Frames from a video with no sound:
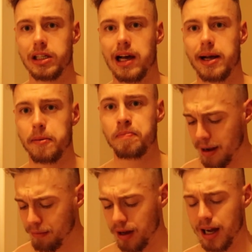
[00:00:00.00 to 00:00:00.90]
Like
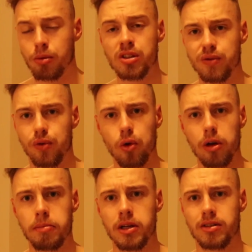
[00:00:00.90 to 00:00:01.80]
I was full,
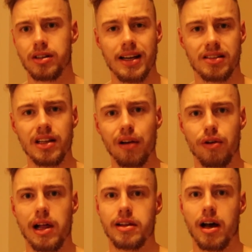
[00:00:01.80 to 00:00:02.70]
but I still
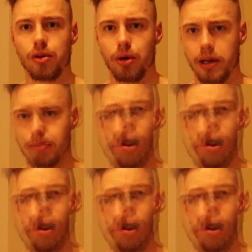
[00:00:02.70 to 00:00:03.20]
felt hungry.